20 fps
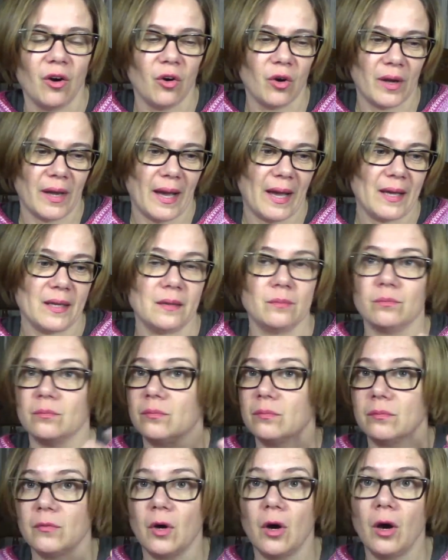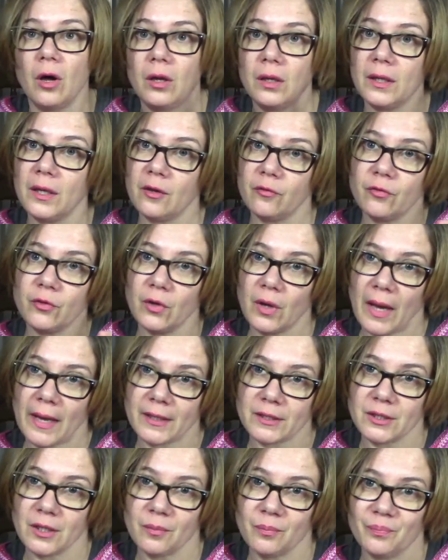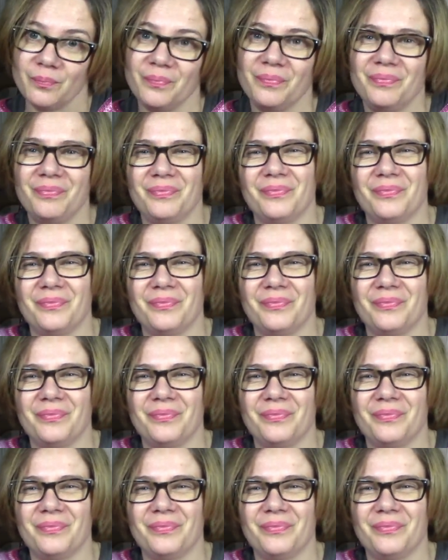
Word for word: Okay, only if you like them.